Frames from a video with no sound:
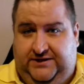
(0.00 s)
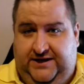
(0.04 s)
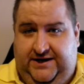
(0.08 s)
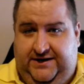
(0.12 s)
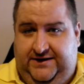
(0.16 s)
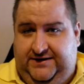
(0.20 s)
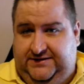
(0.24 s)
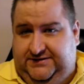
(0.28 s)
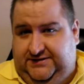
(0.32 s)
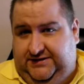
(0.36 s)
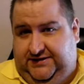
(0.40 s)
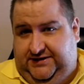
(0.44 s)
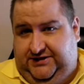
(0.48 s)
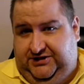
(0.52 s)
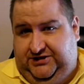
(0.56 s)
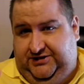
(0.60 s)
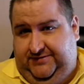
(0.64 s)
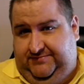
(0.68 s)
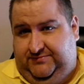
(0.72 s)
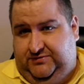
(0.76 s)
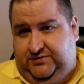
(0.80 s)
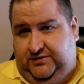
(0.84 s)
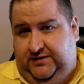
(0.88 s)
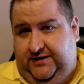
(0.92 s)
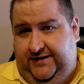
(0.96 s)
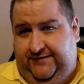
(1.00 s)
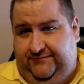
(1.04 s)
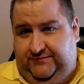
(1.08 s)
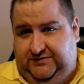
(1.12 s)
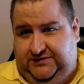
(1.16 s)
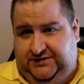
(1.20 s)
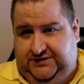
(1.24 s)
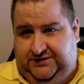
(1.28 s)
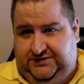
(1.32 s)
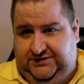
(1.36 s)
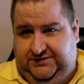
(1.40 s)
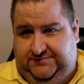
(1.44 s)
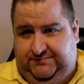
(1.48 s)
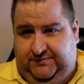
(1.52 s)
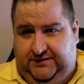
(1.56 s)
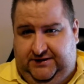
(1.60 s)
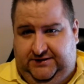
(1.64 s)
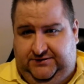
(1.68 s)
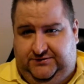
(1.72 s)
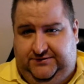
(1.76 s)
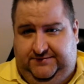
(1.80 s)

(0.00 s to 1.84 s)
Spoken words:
It's like a chip drive, which you can just plug a chip